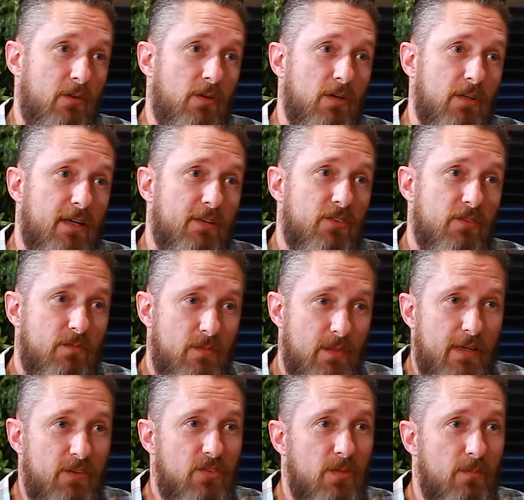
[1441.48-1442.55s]
well that's
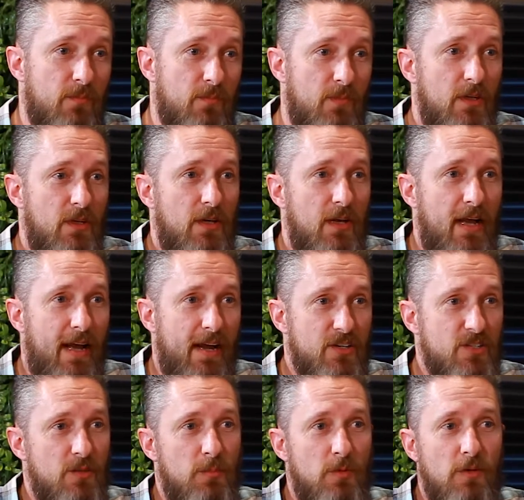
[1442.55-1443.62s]
that's some
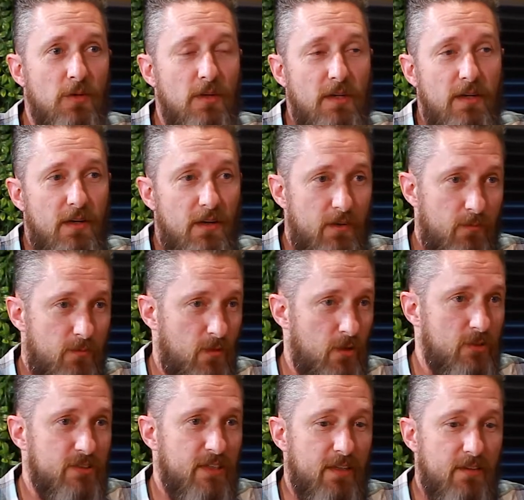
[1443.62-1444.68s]
actionable.
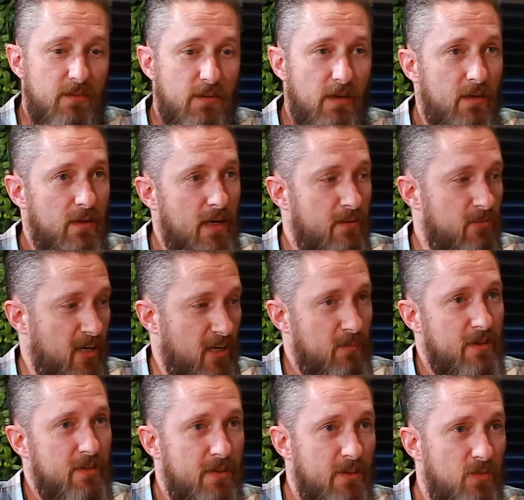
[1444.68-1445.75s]
First, get uh, I
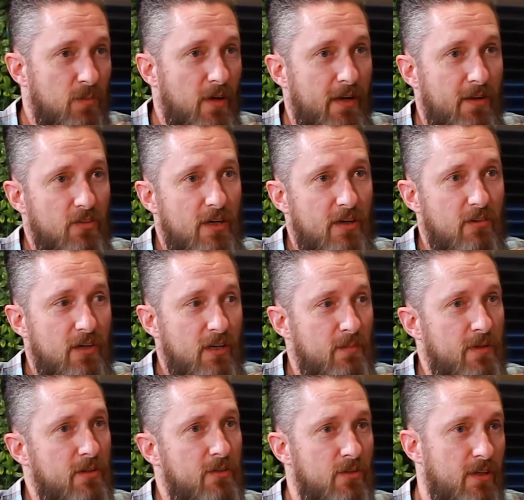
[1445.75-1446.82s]
recommend these mics. I
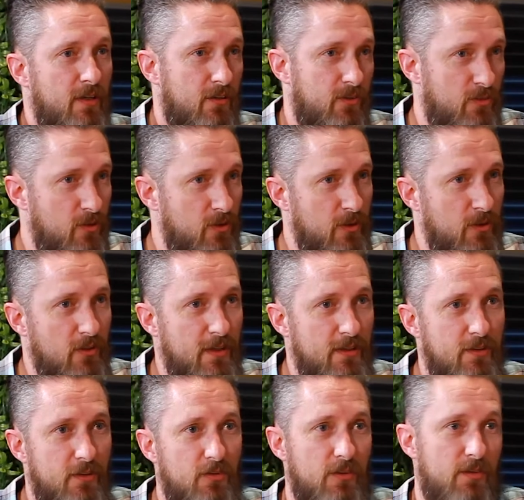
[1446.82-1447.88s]
recommend mm-hmm. you get a mm-hmm. studio like
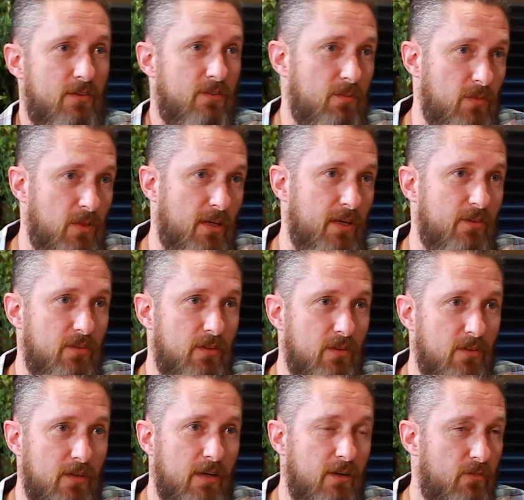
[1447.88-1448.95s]
this and some lights
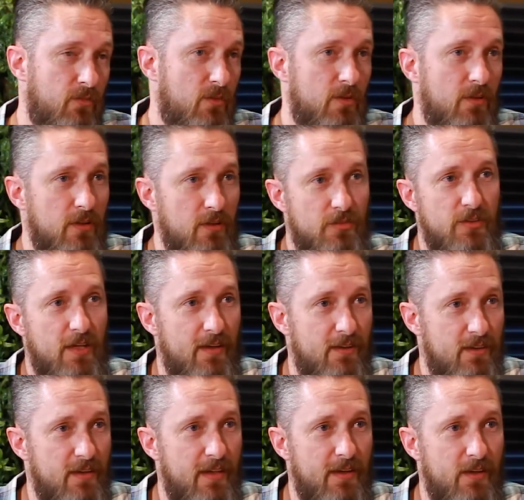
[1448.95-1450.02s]
and have this
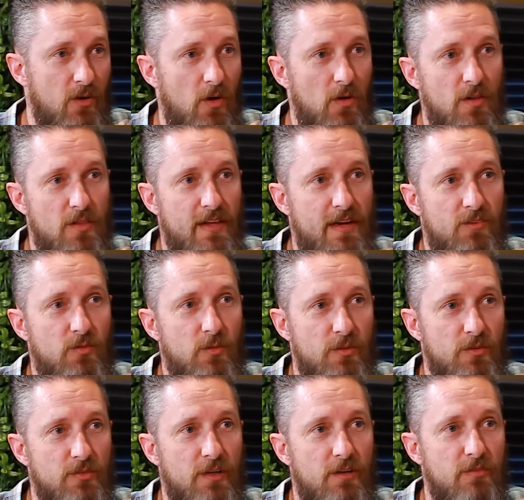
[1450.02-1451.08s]
that like all of that sort
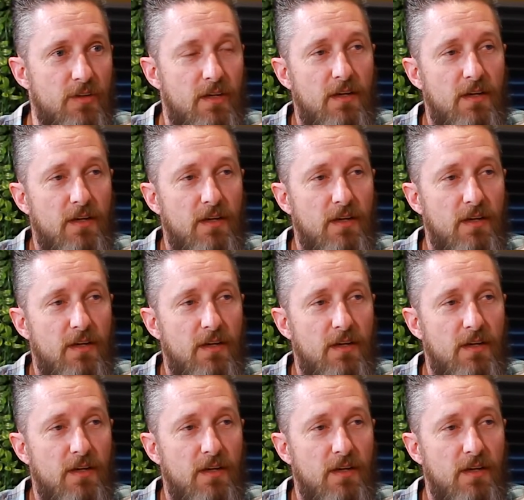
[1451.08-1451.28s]
of stuff.